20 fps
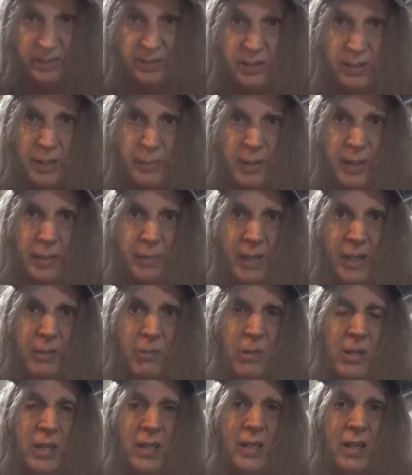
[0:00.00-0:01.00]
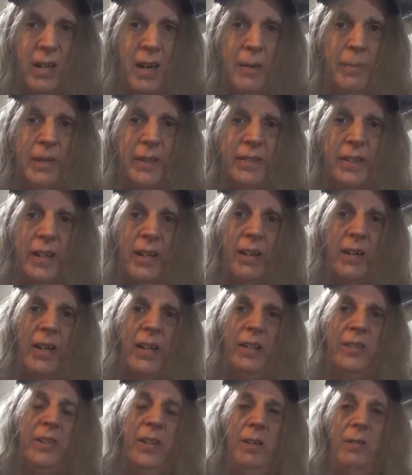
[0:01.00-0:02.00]
to him, and he made one
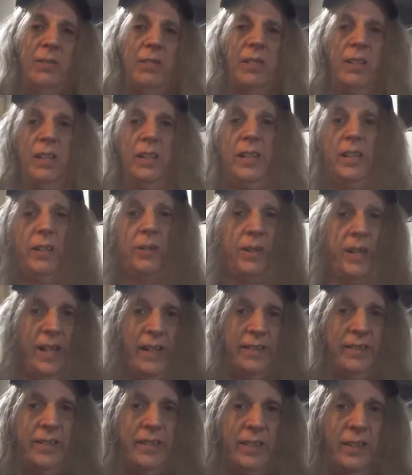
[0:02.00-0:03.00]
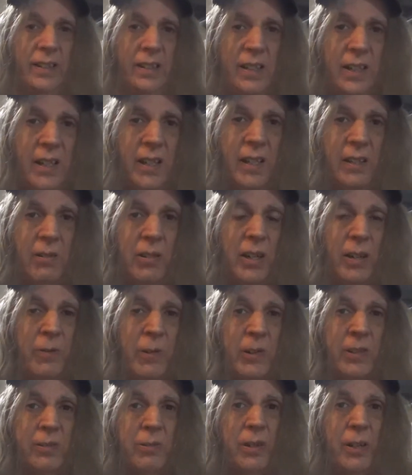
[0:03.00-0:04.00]
commentary I thought was a little interesting when
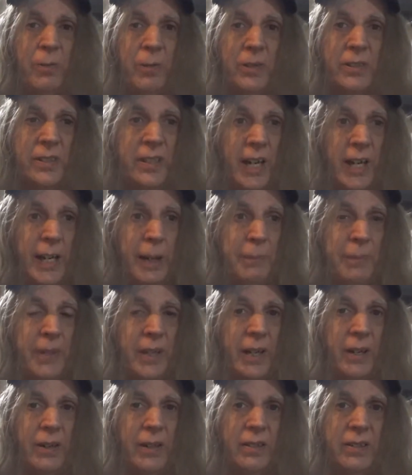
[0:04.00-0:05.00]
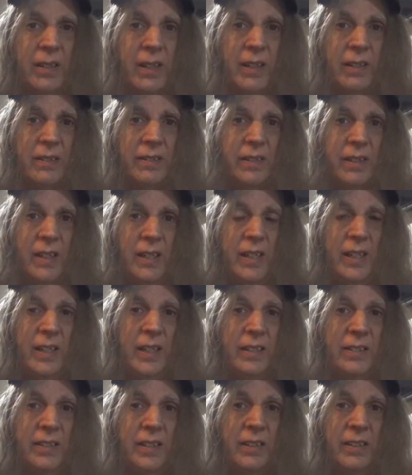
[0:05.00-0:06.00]
he first got up there, and he says, he
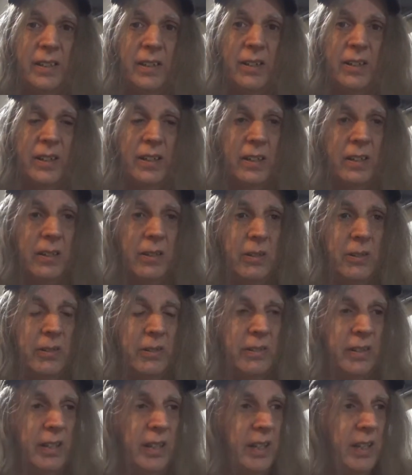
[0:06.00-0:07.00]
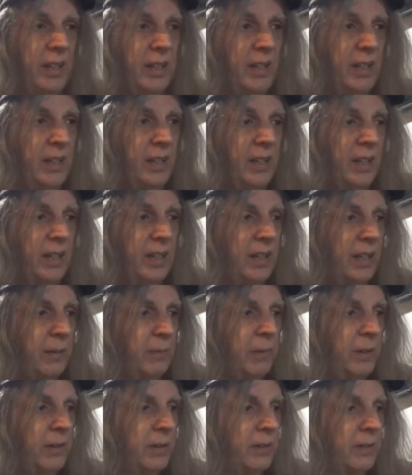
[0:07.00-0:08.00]
gets in there and he goes,
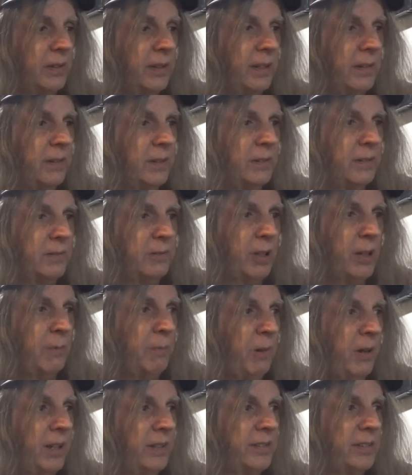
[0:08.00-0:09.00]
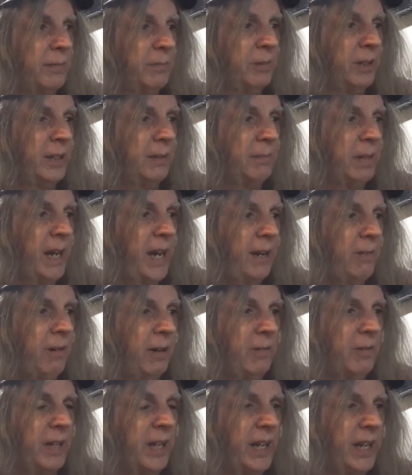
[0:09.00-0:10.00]
Trump wants to bring back
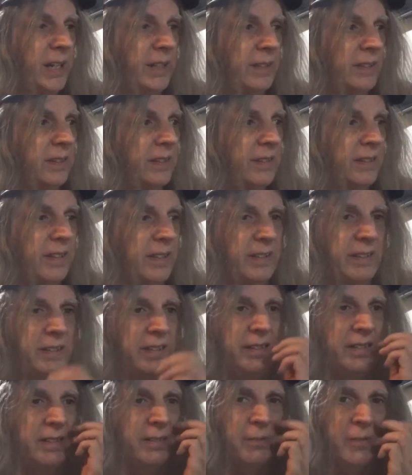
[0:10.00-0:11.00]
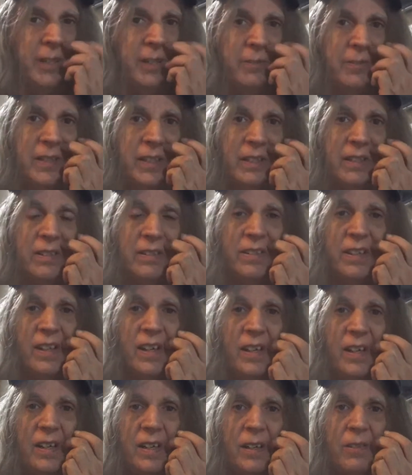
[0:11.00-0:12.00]
what we had in the 60s and 50s,
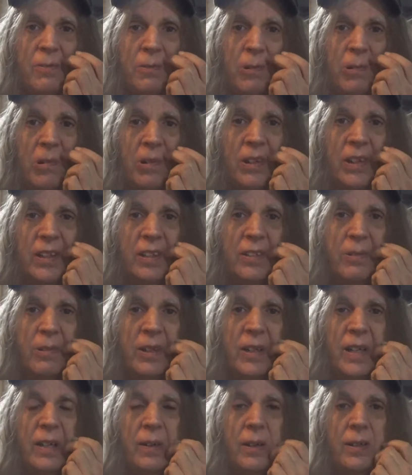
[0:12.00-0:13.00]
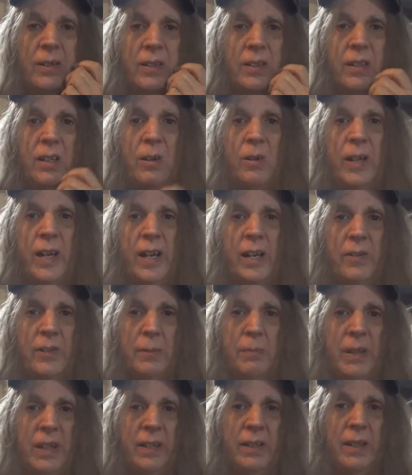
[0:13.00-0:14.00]
40s, whatever. You know,
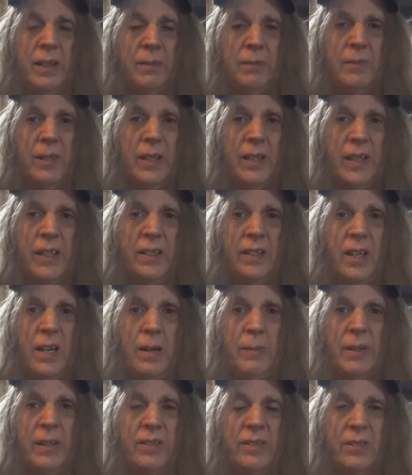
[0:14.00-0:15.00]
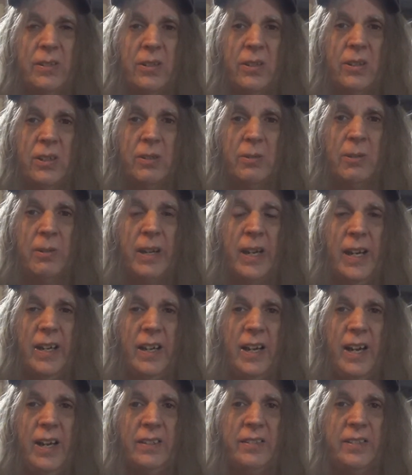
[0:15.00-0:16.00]
the big economic surge where we had
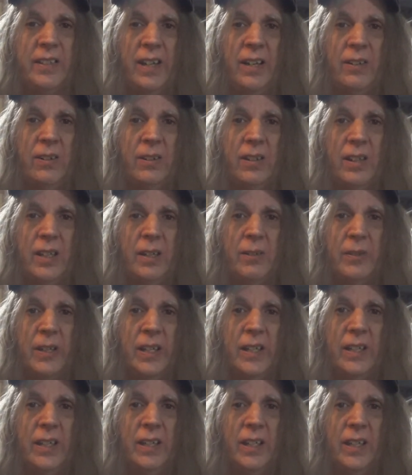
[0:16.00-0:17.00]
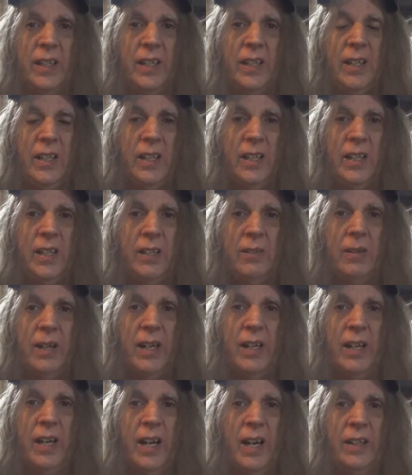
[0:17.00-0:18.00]
a high standard of living. We
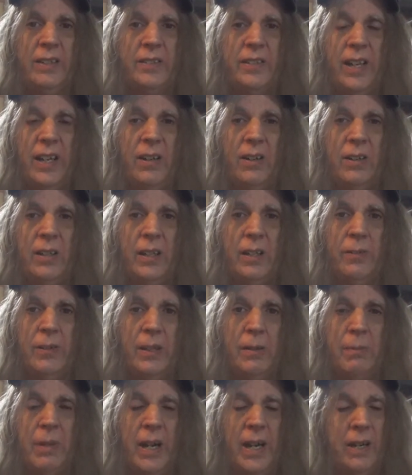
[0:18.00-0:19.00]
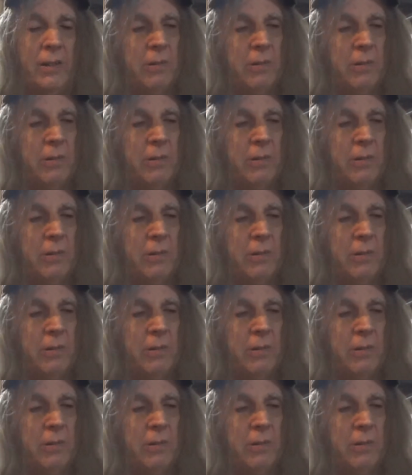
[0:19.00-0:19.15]
had a high standard of living back